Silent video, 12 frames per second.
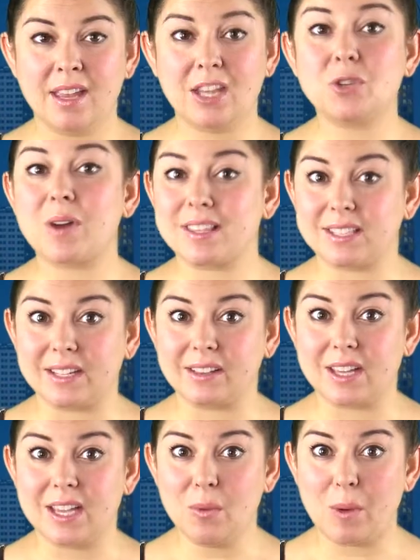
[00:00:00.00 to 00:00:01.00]

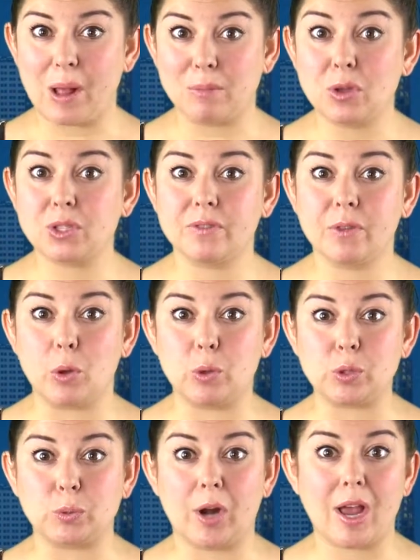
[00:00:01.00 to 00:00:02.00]
Interestingly, while most of the
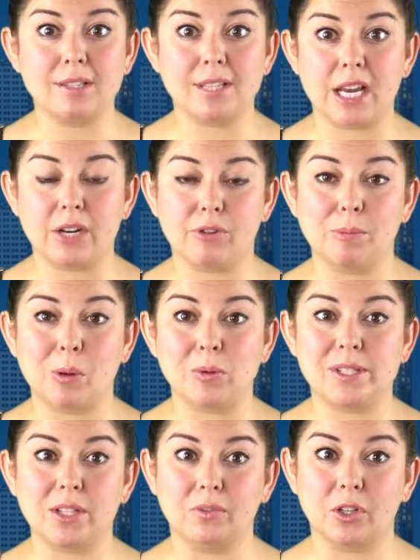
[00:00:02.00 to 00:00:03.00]
holes were assayed for
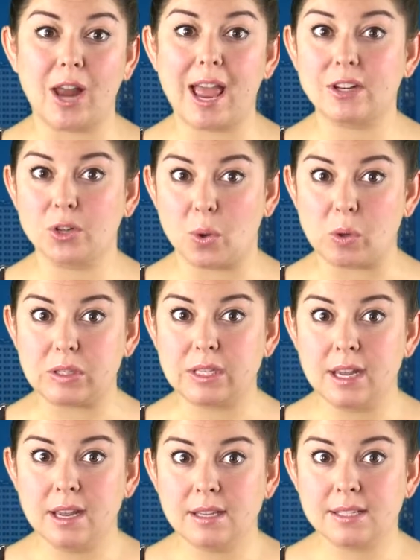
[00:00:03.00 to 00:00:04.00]
both silver and gold,
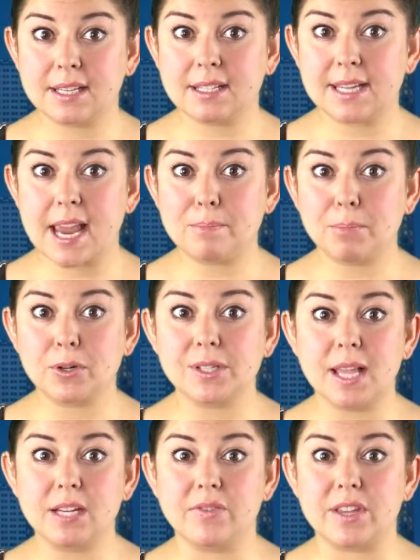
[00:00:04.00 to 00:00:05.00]

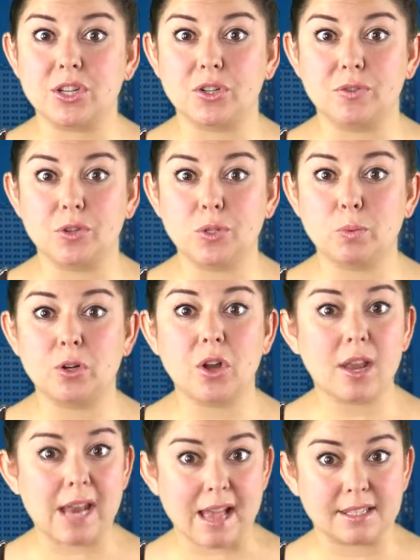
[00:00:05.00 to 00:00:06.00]
68% of the intervals were
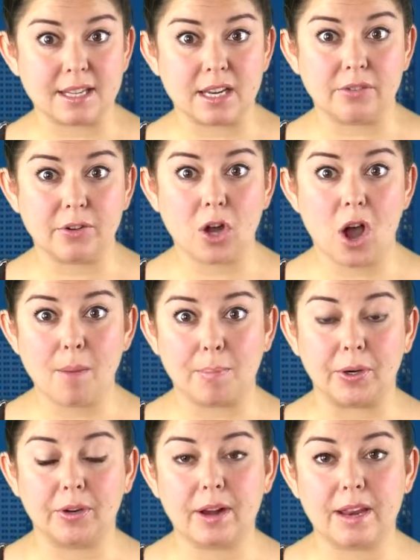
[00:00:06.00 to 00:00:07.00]
not assayed for
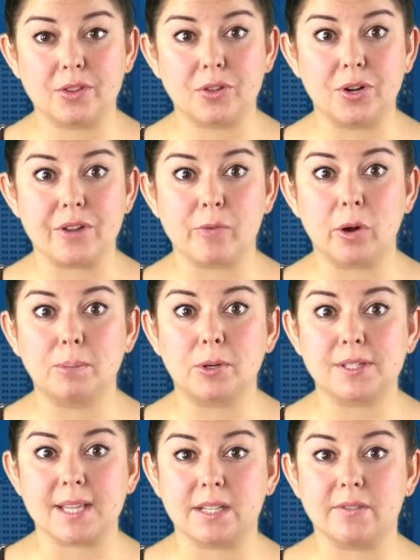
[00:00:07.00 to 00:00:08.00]
copper, and
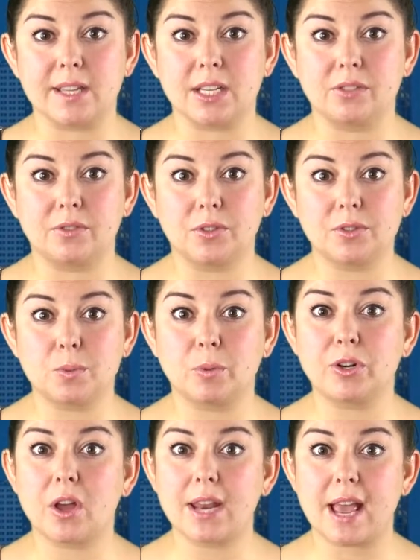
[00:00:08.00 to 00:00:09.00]
34% of the intervals
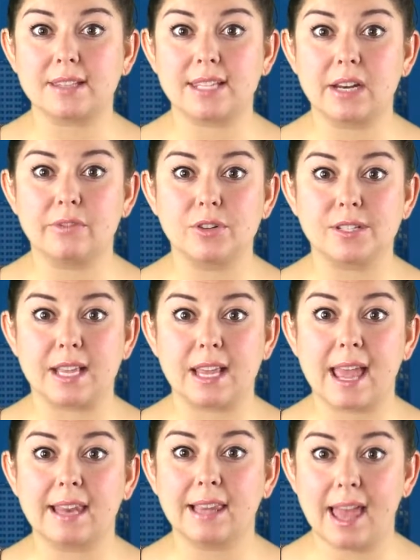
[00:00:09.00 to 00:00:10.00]
were not assayed for
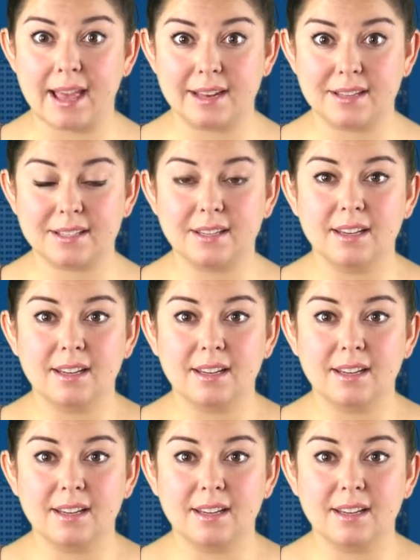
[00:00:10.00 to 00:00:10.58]
zinc and lead.